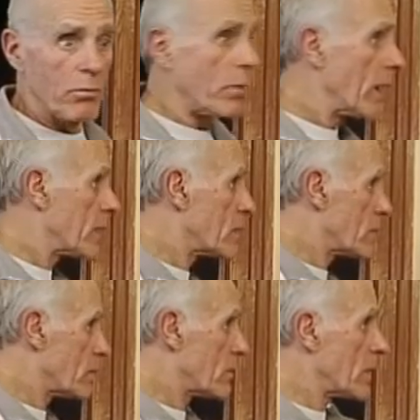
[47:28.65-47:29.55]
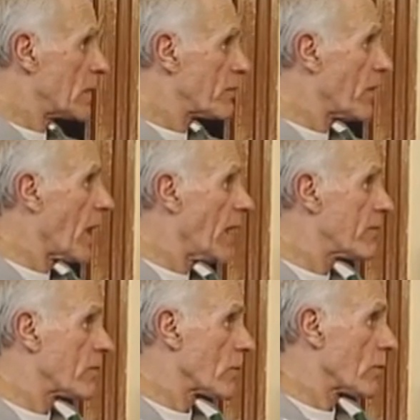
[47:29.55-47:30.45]
But in a
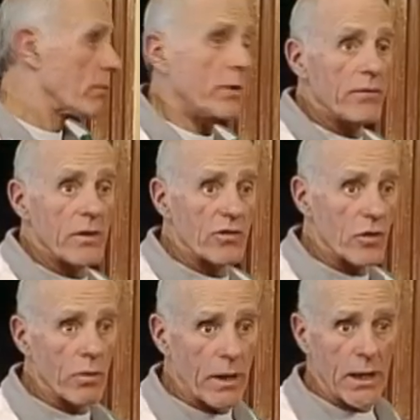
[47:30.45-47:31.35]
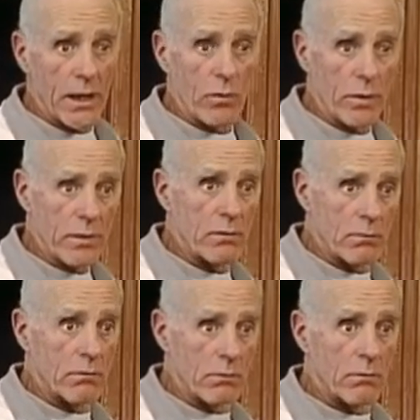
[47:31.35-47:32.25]
5 or even a 0 mile an hour wind,
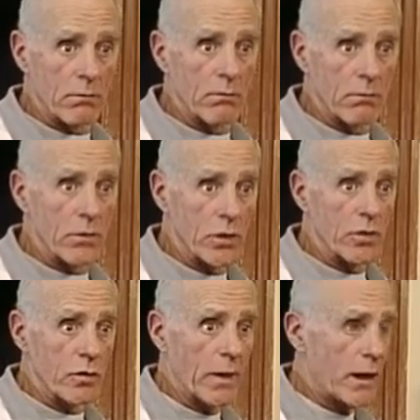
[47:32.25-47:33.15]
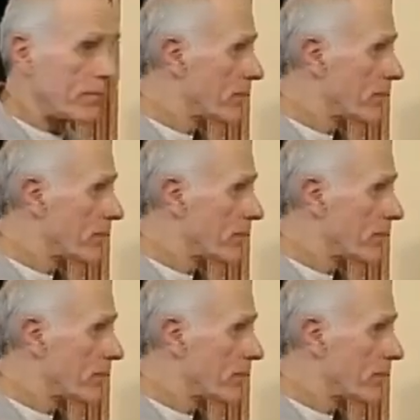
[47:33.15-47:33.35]
you could do that.